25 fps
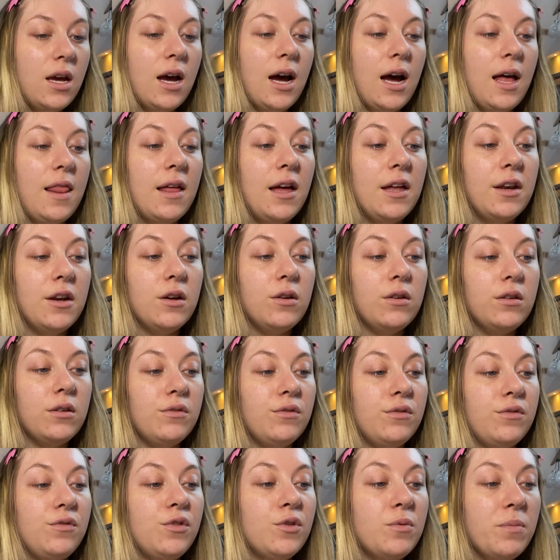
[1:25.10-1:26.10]
And then
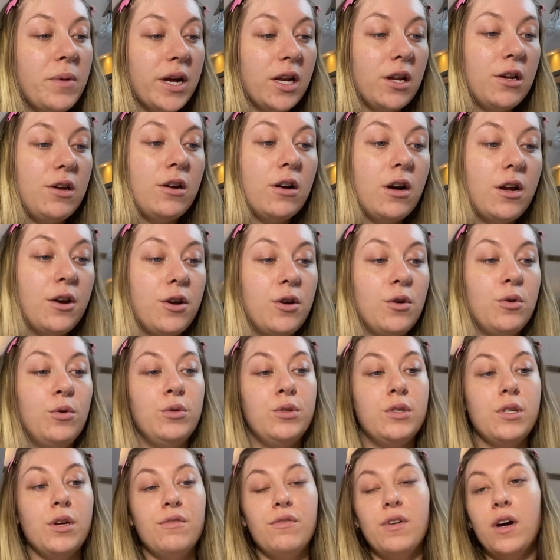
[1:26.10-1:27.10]
for my glue gun, I
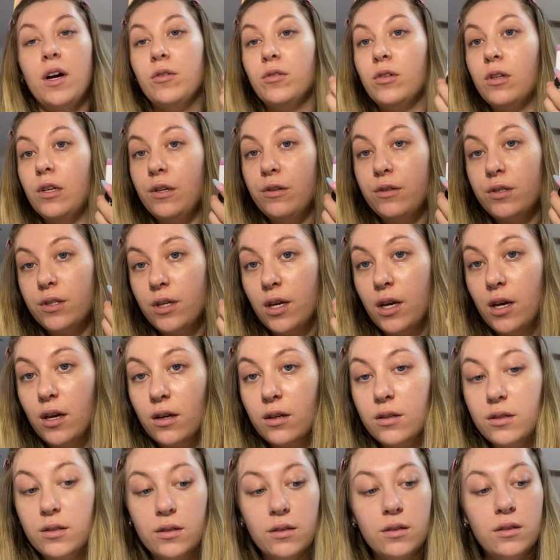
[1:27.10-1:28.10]
also found glue
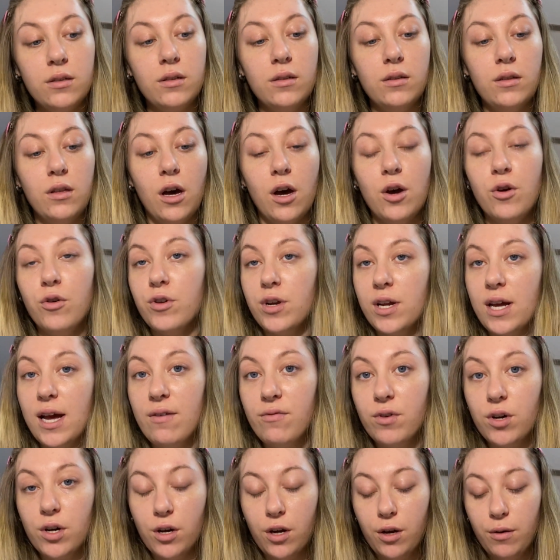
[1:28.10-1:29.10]
sticks that I already have
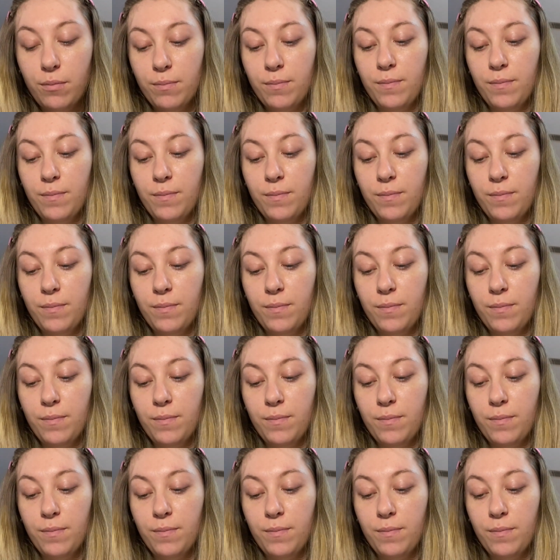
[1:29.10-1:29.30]
at home.